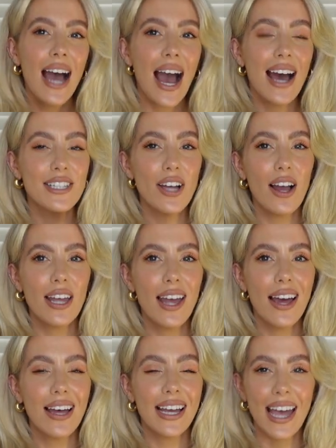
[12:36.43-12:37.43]
And
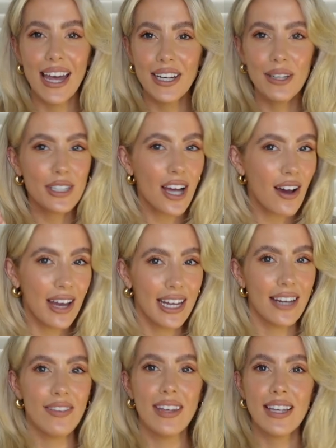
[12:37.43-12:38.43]
I, again,
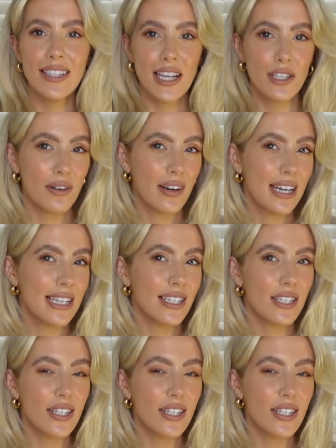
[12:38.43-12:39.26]
tying in the accessories,